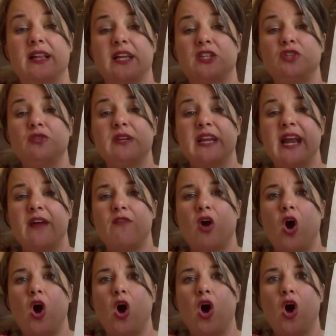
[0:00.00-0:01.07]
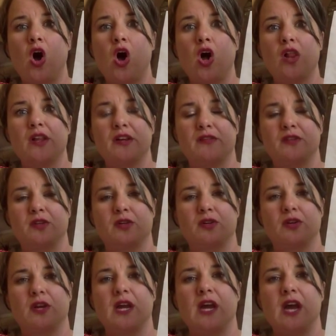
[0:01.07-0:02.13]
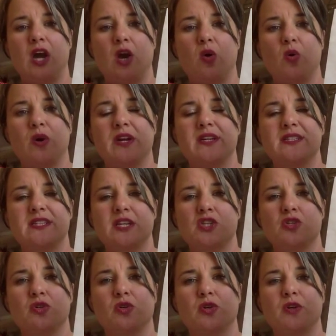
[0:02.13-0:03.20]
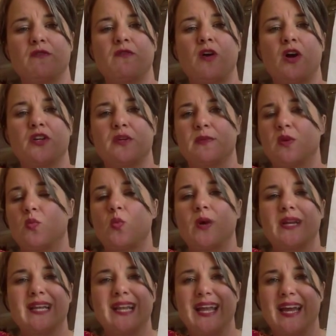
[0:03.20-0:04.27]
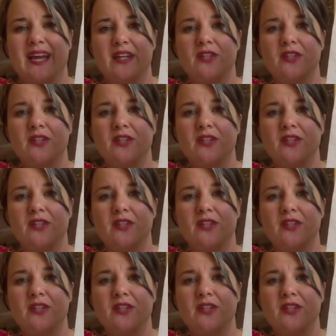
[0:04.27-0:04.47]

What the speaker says: Like you can have all of your organizational group volume in one leg.